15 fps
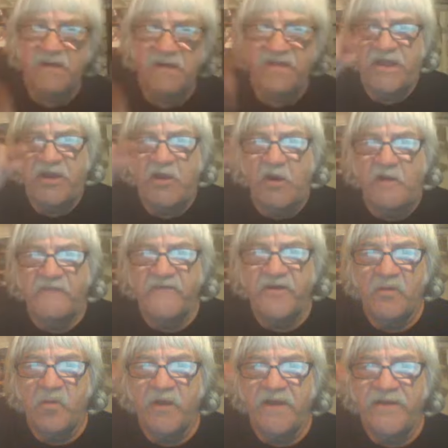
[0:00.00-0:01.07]
they go over
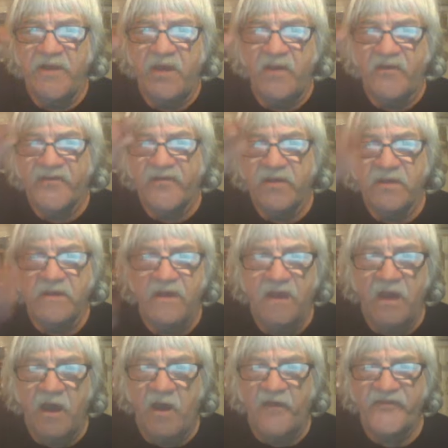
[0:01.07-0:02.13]
your windows.
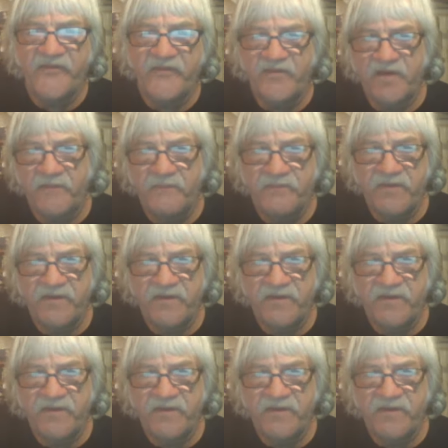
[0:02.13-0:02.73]
Also, the,